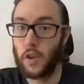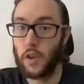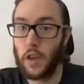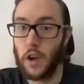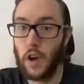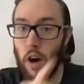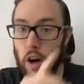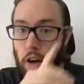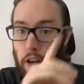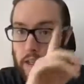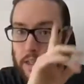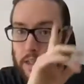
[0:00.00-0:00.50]
for
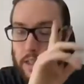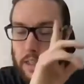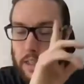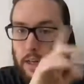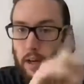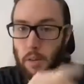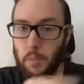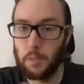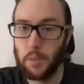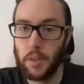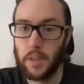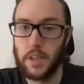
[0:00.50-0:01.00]
the audience, and
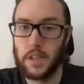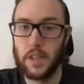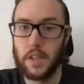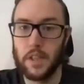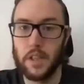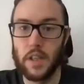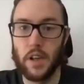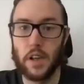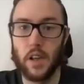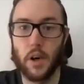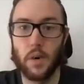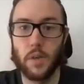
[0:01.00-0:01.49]
I'll put this
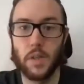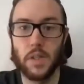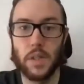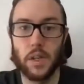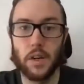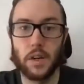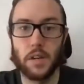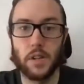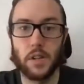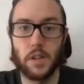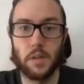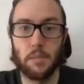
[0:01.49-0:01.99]
in the notes
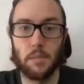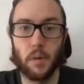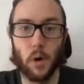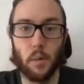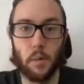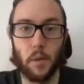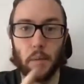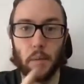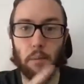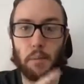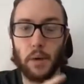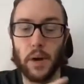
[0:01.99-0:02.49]
here in just a
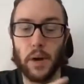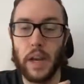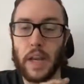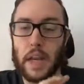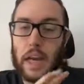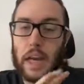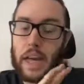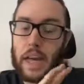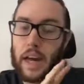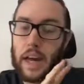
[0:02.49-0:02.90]
moment. But no